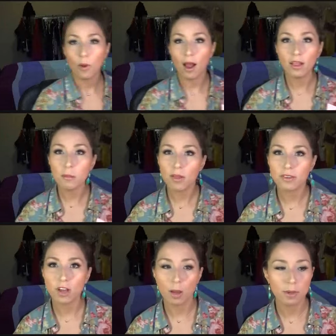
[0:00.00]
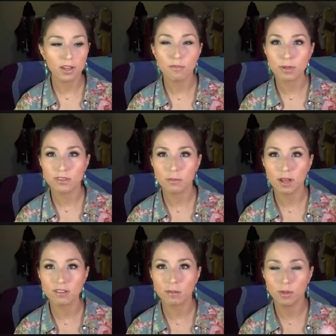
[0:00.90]
While I'm on the topic of
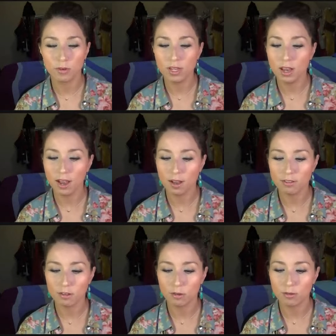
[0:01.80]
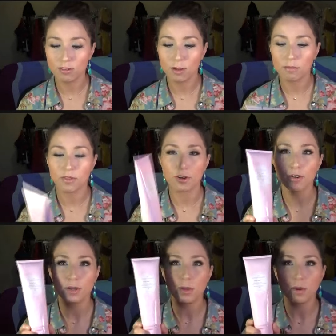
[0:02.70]
Principessa Beauty, I also used up their
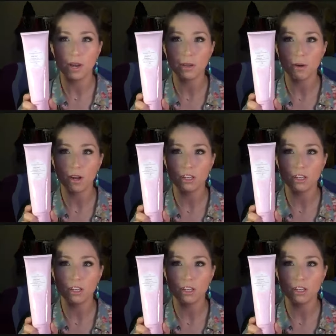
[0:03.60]
creamy body